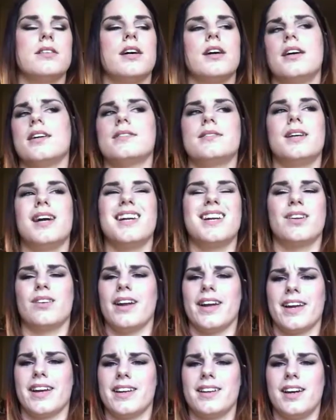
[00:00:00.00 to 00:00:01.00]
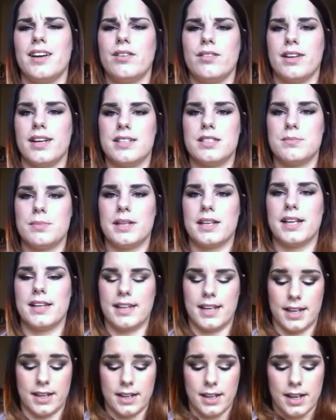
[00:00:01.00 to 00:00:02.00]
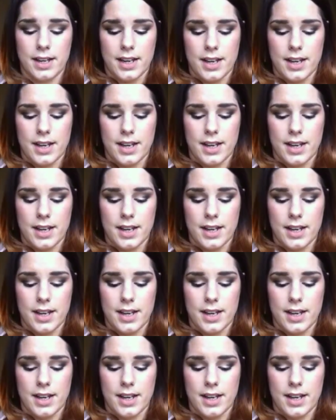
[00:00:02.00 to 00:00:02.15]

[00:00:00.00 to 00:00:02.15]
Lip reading: I don't like it. I don't like to be like that.